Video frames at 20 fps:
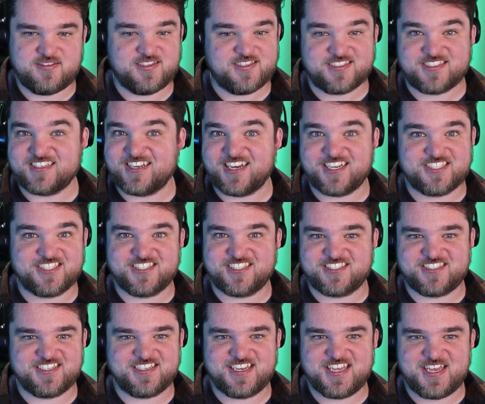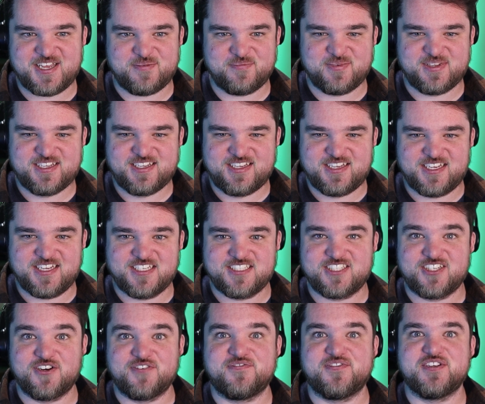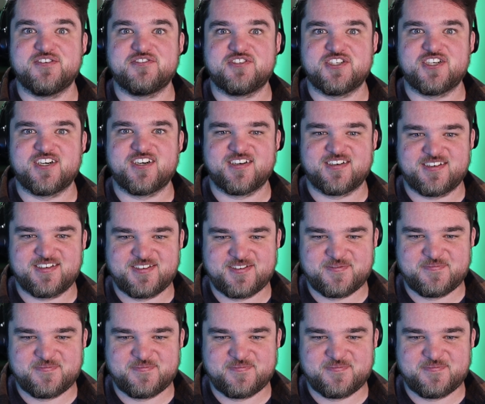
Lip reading: It's not just a name. It's your future.